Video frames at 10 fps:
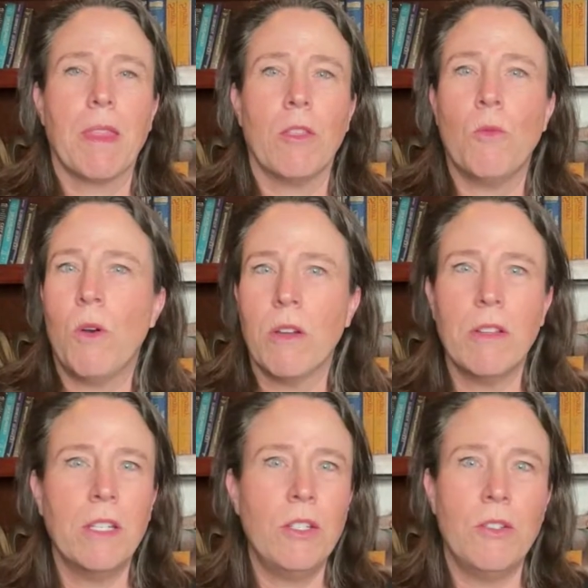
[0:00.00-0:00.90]
the water
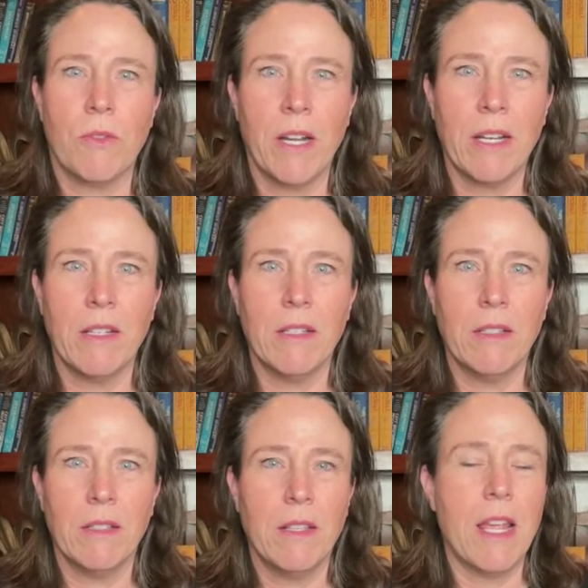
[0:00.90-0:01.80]
that you drink,
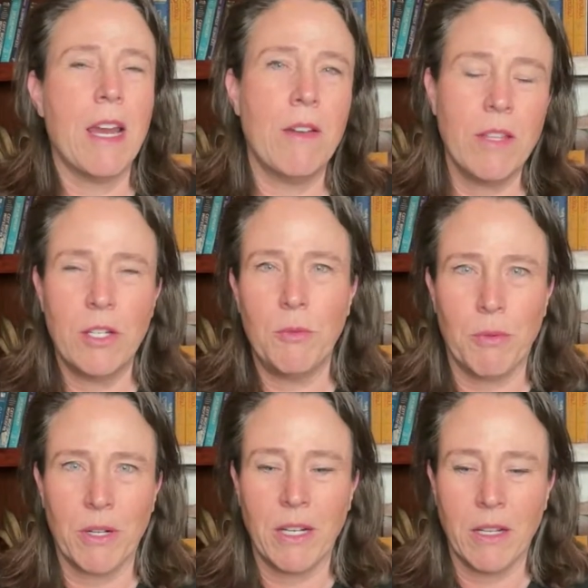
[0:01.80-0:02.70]
the air that you
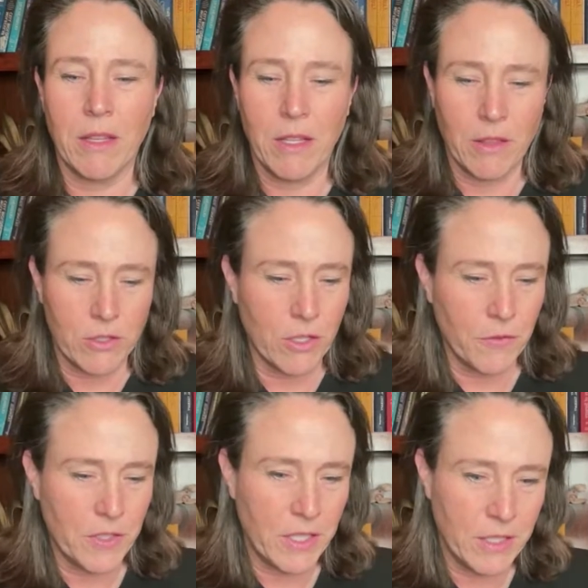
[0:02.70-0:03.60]
breathe, the
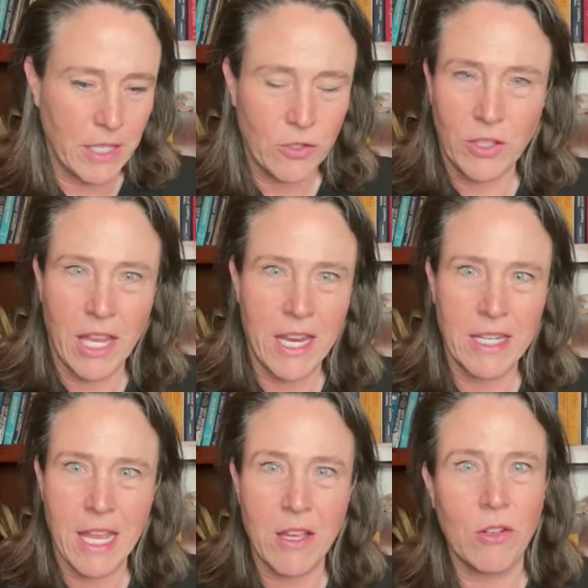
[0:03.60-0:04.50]
surfaces that you're laying
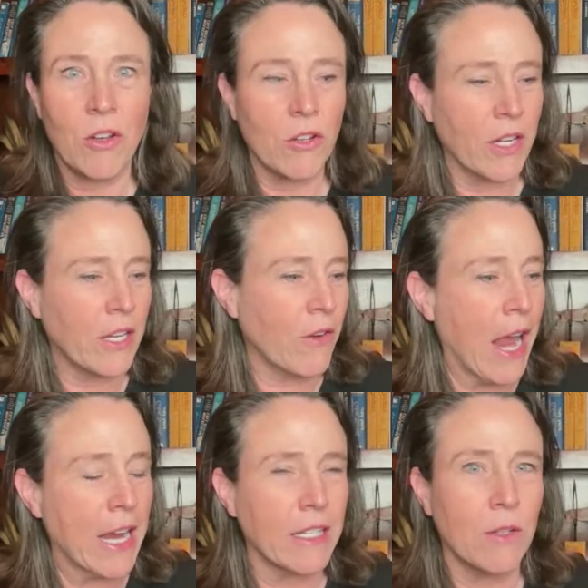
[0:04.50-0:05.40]
down on or
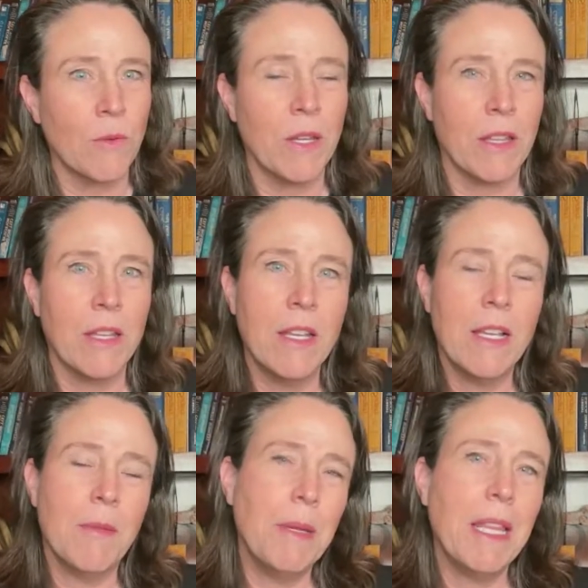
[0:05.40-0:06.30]
interacting with.
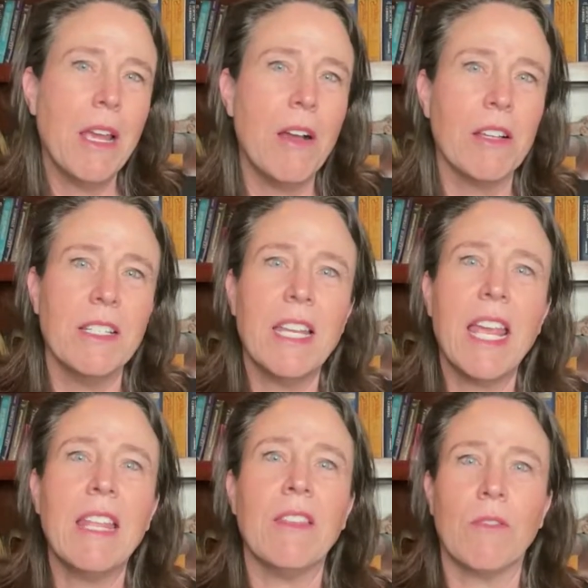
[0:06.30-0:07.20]
I mean, they all
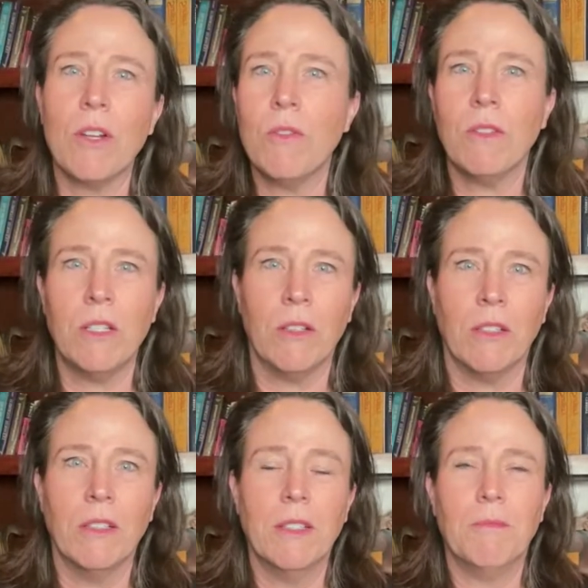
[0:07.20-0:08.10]
contain their own
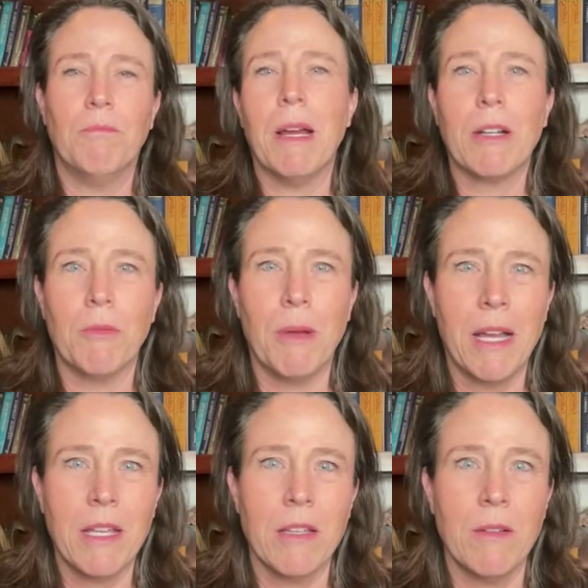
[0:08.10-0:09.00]
little
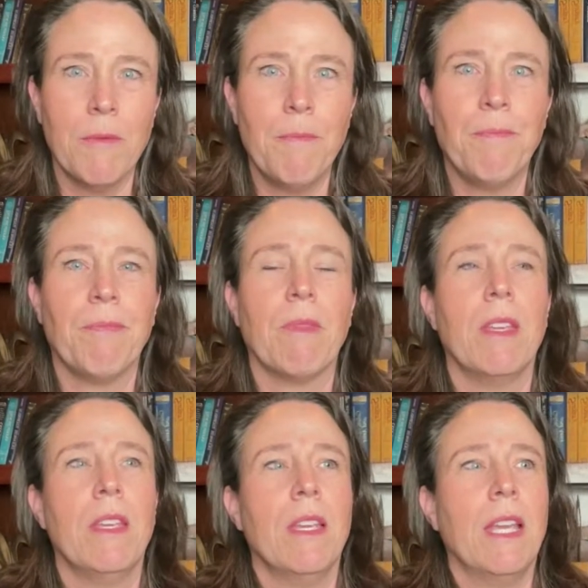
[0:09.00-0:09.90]
microbiome,
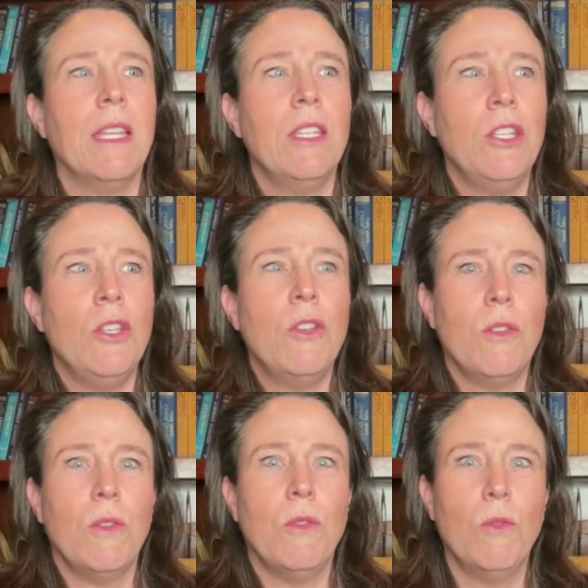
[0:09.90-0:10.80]
and
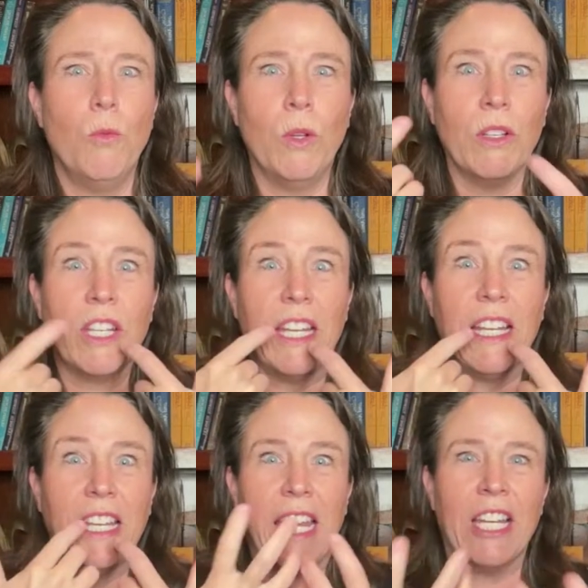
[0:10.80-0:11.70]
you will
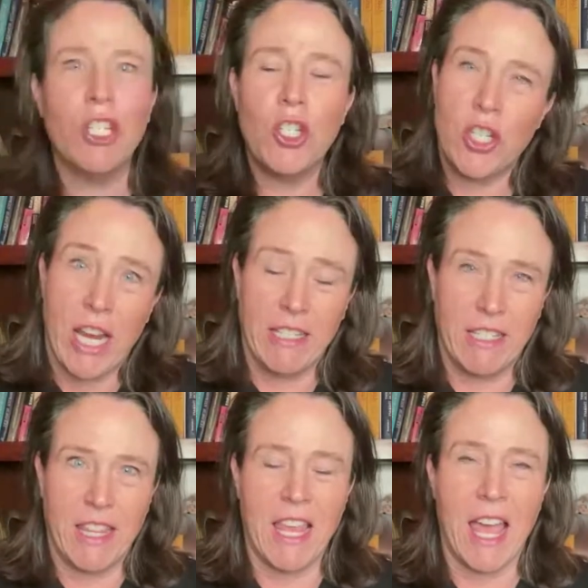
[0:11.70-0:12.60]

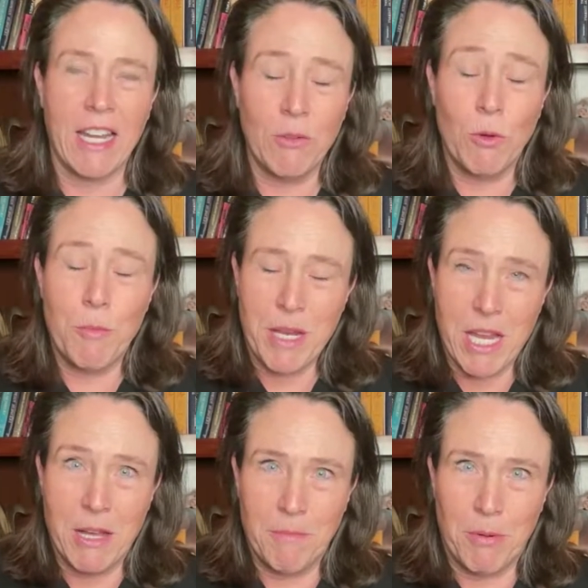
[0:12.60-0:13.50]
ingest that, it will
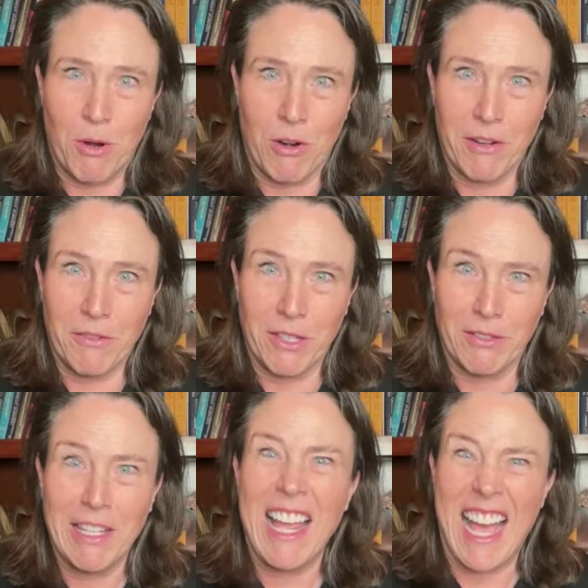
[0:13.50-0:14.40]
become part of
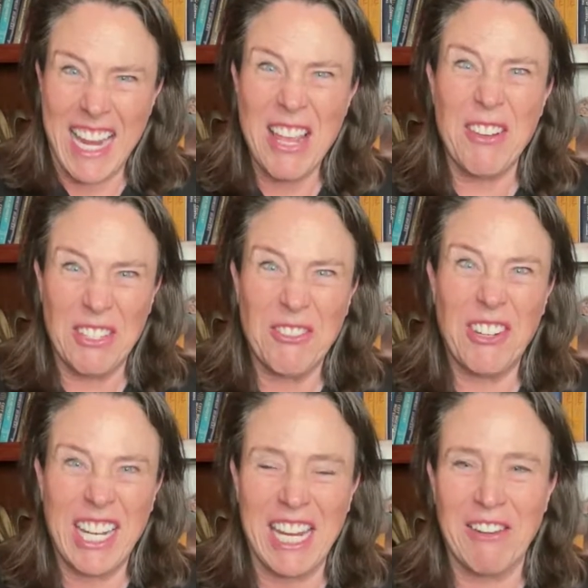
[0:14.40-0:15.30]
you. I know, it's
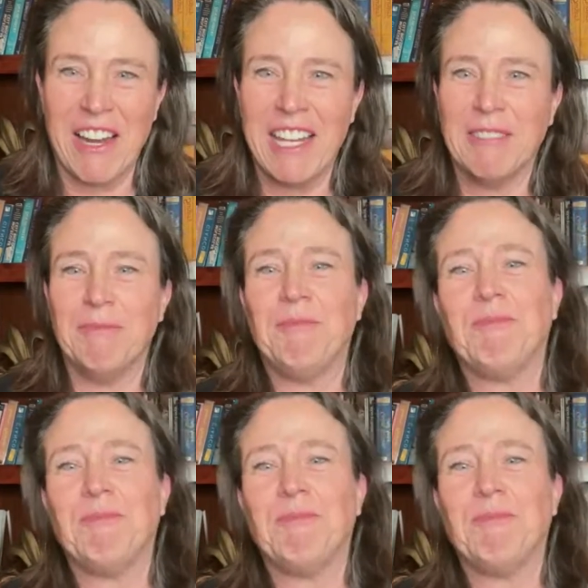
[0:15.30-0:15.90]
freaky, right?